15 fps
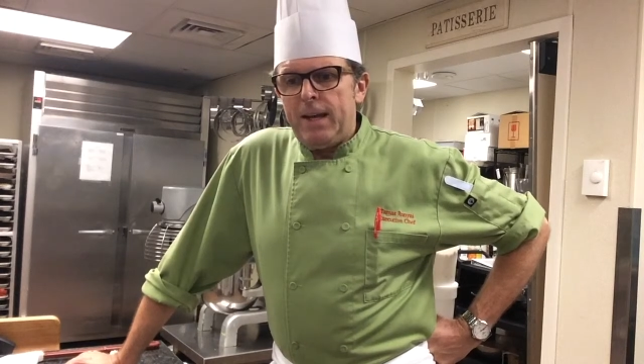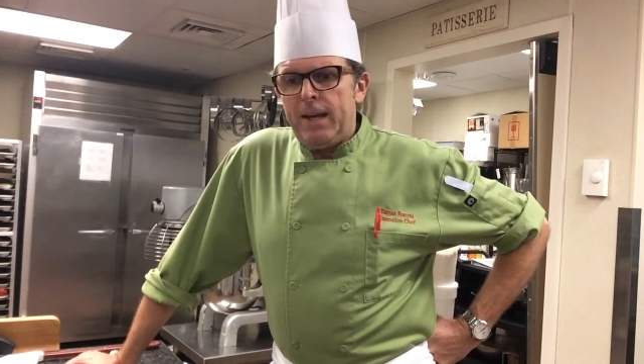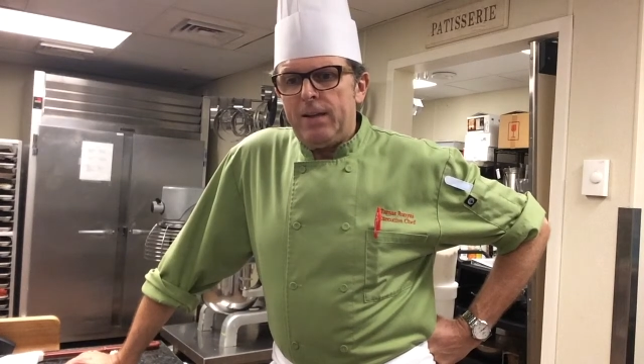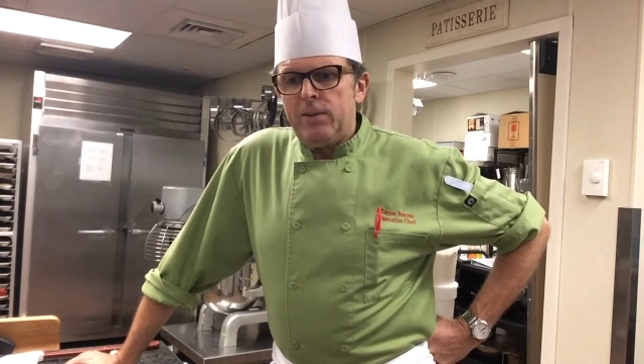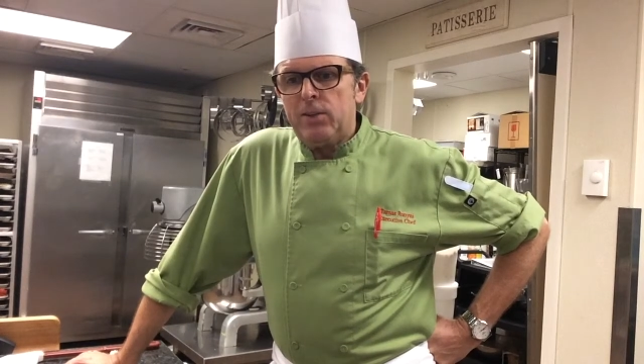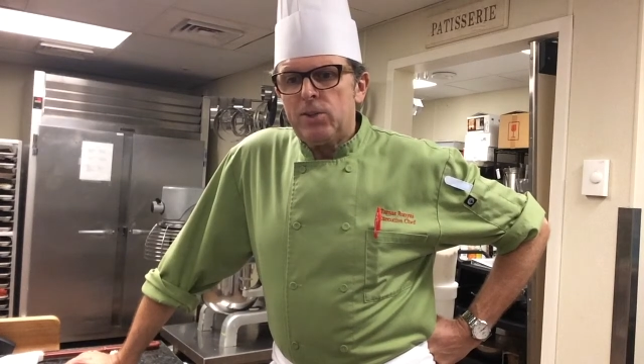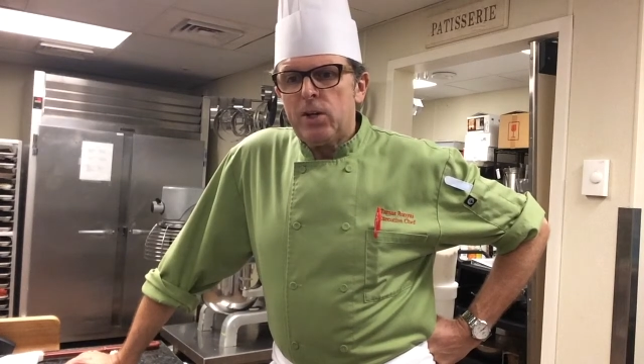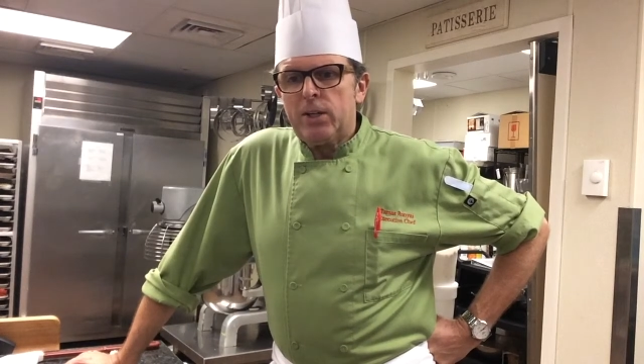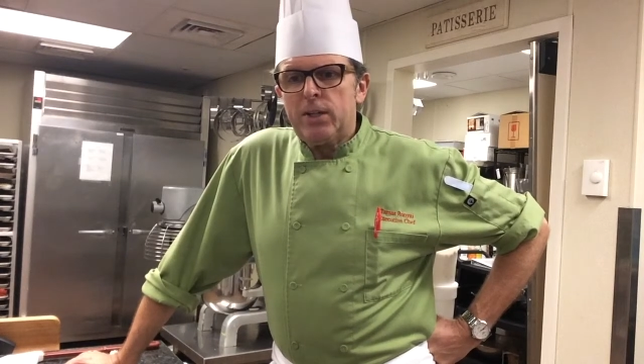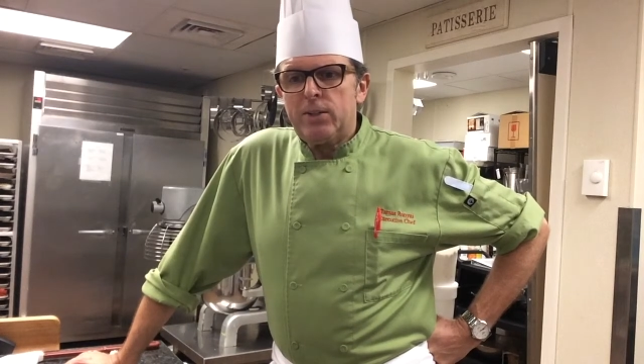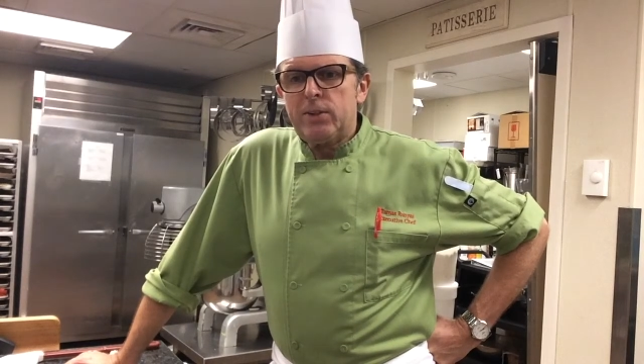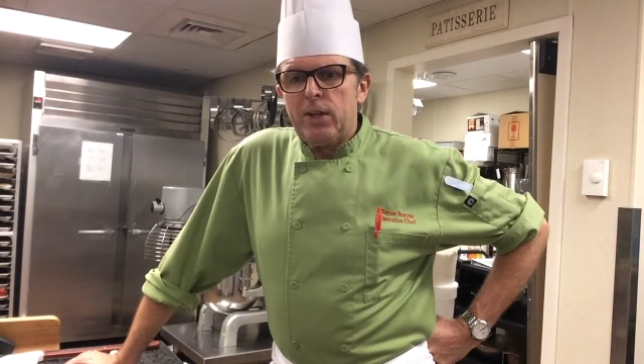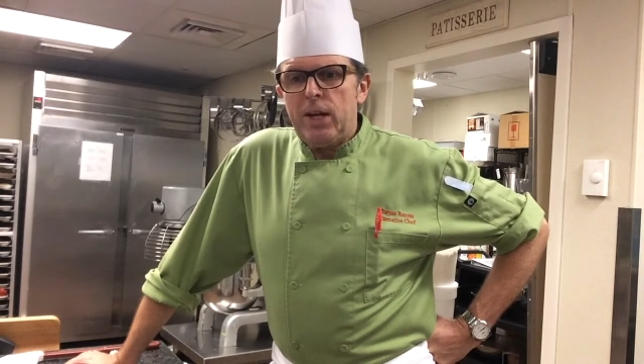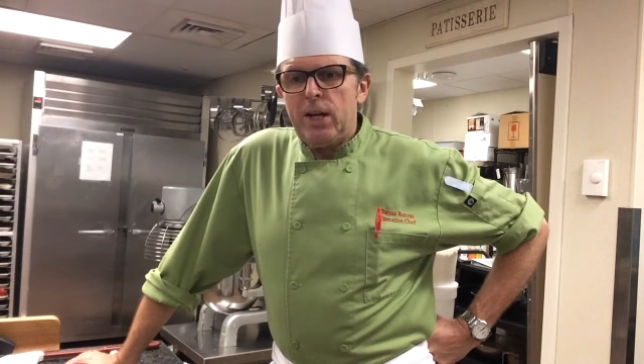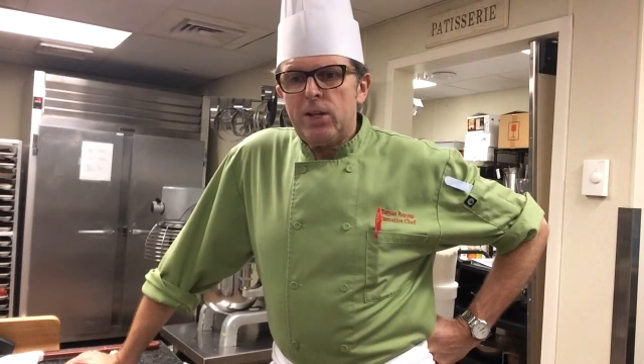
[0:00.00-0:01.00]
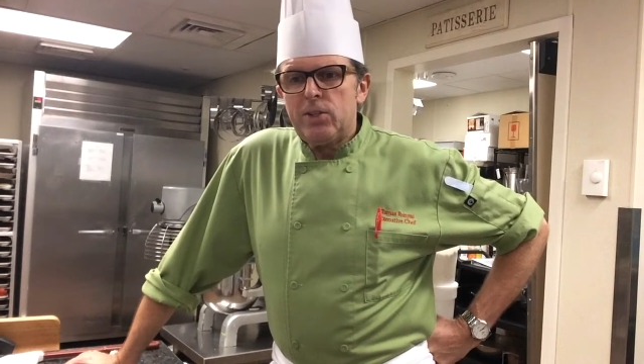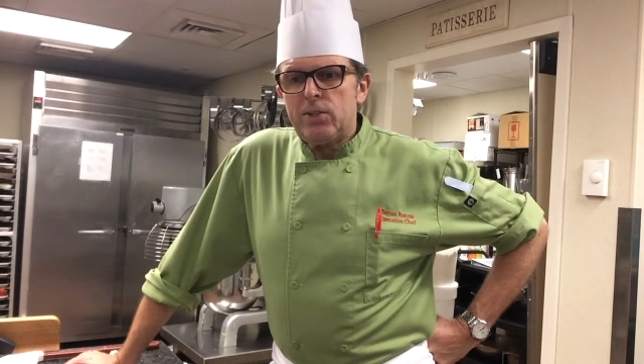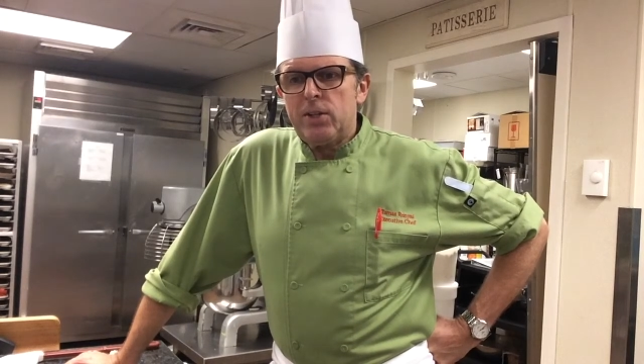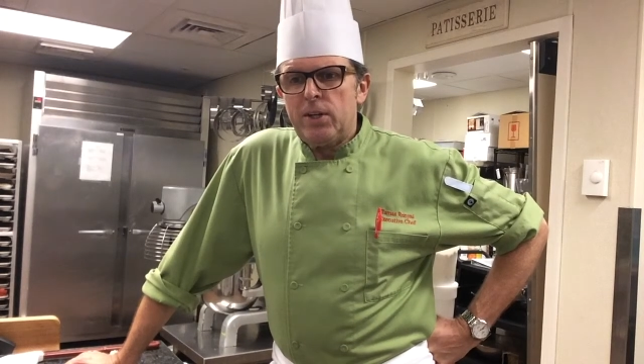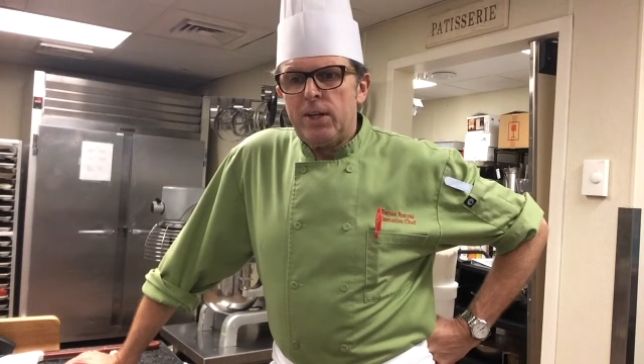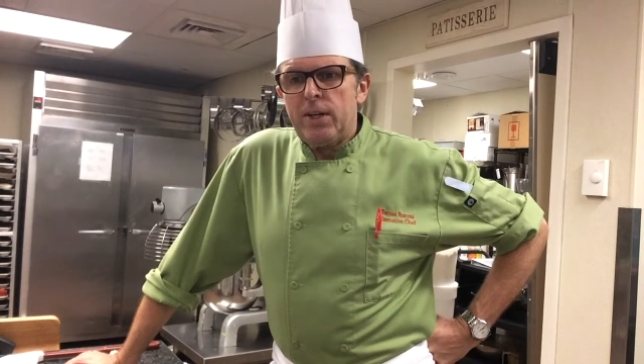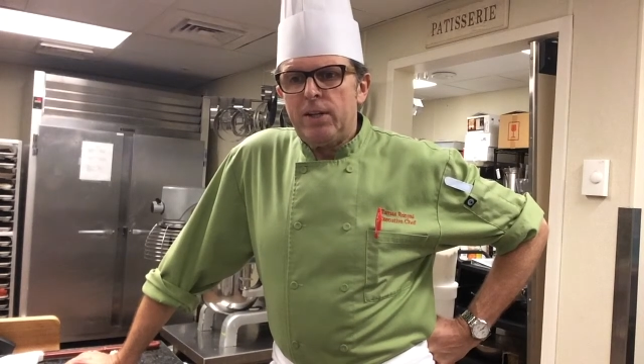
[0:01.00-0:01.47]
and the chocolate ganache